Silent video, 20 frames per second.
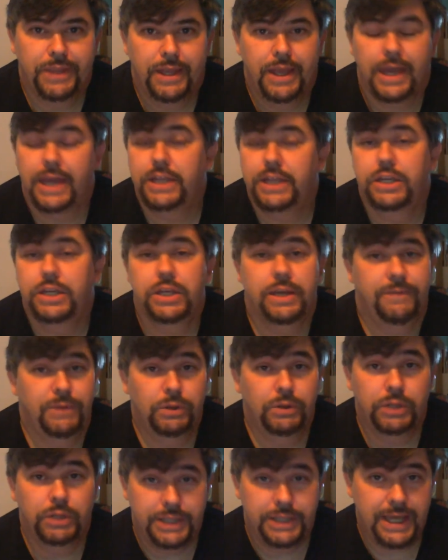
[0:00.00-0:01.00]
and if you
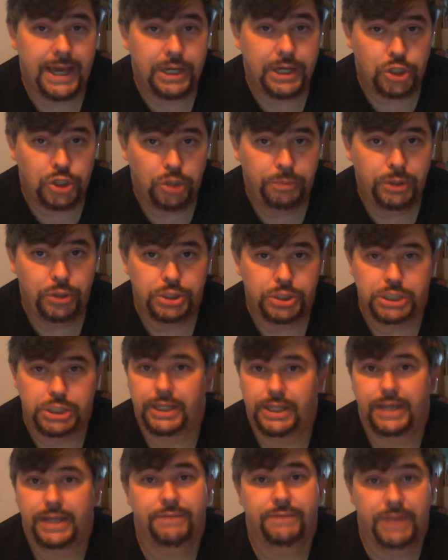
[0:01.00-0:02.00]
look at the attribution
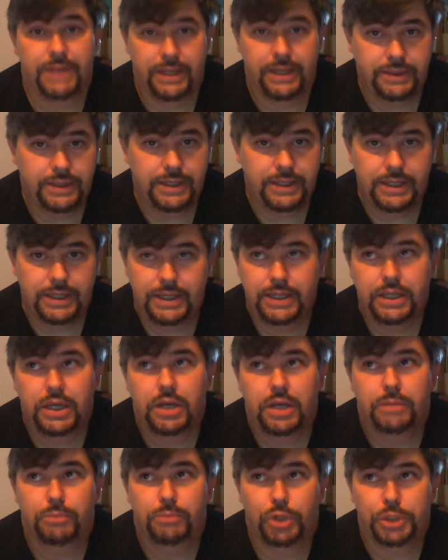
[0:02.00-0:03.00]
line in the
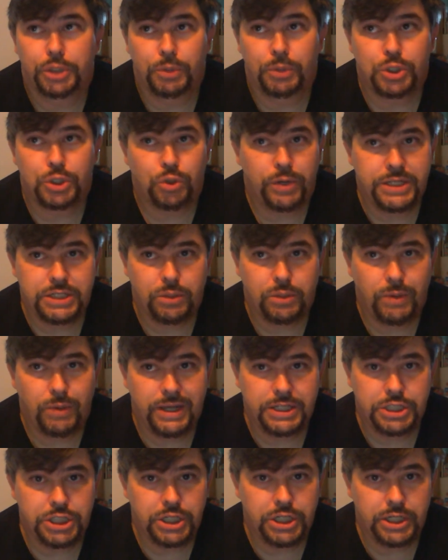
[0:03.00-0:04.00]
multiple choice
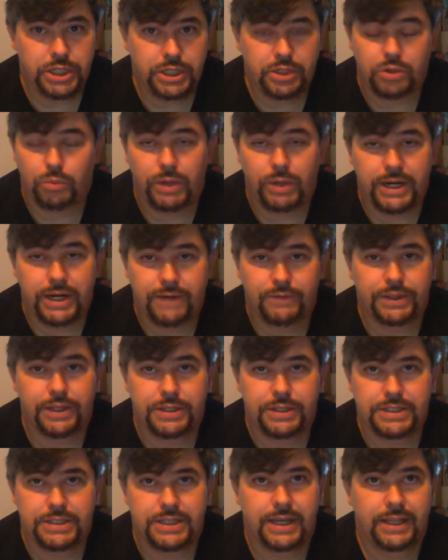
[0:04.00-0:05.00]
question or whatever, they'll
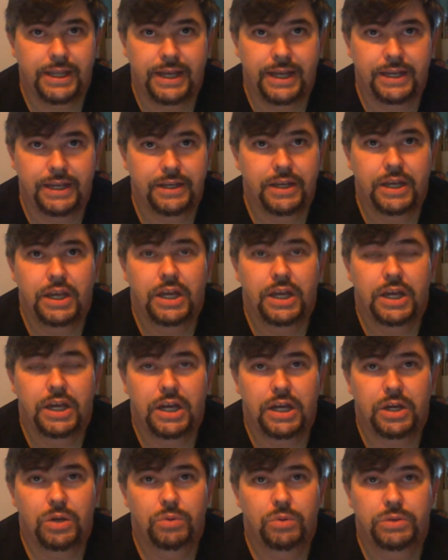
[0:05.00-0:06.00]
say like,
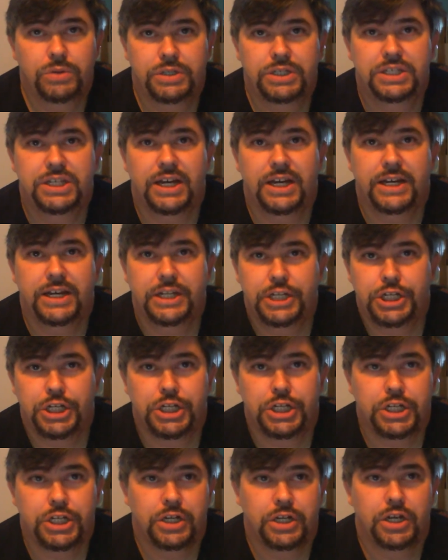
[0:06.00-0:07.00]
oh, Dutch
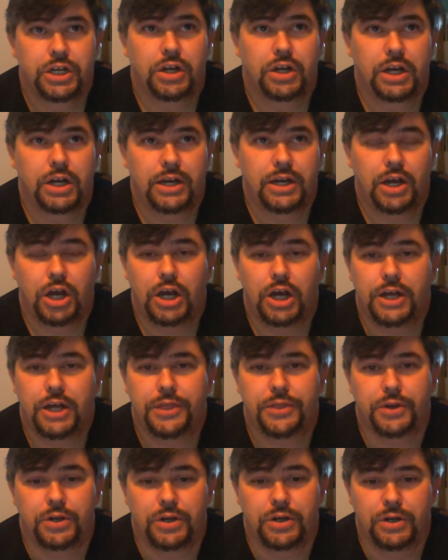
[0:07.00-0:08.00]

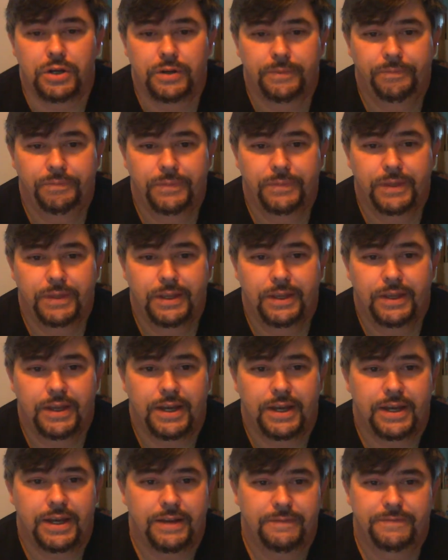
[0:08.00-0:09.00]
author,
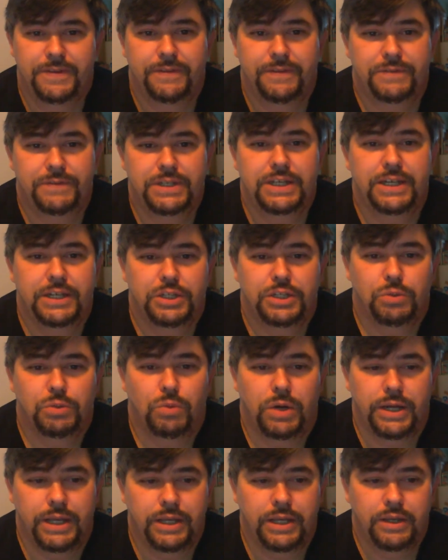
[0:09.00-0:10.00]

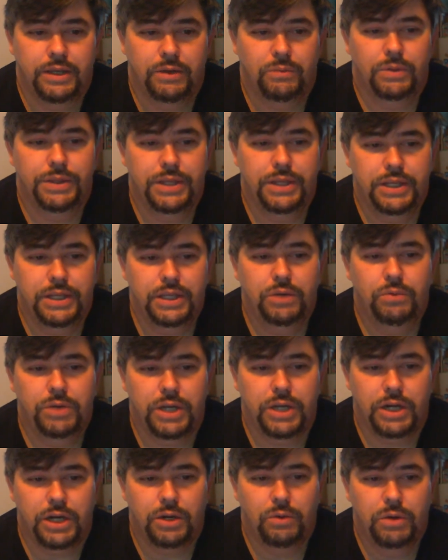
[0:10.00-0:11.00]
1520. Well, then you
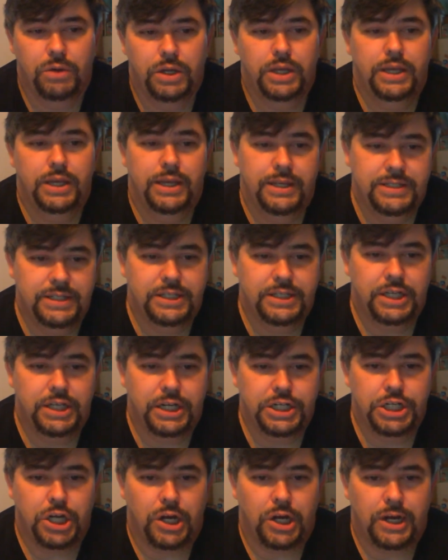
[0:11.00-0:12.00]
know he's a Dutch
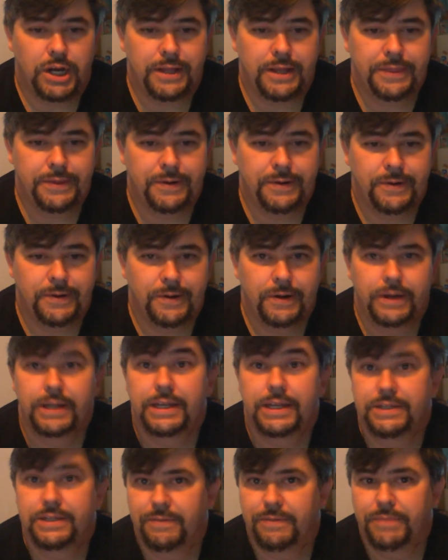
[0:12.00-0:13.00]
author, he's
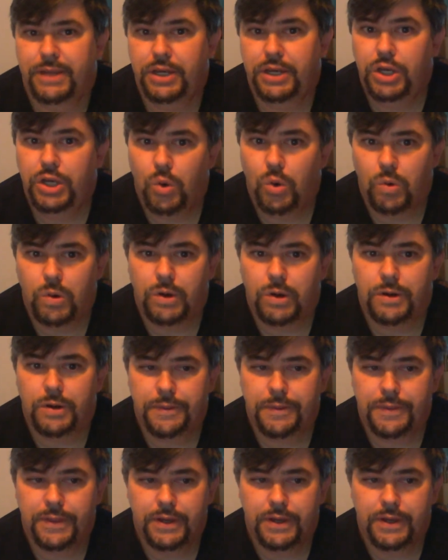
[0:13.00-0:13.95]
from the North,